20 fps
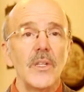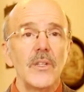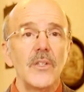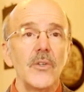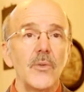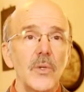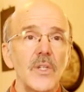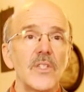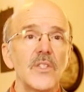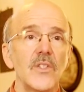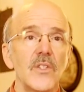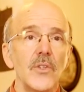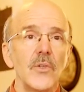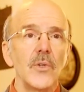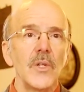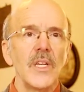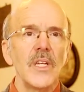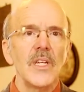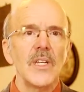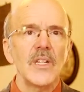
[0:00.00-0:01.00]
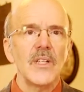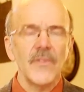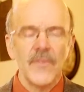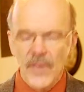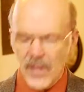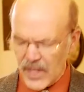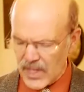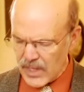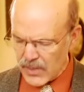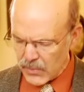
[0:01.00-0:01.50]
do its duty in
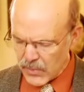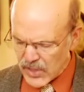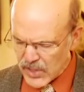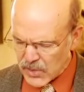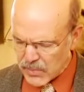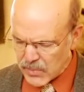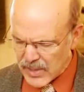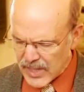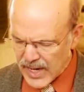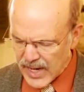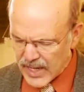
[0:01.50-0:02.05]
defending Richmond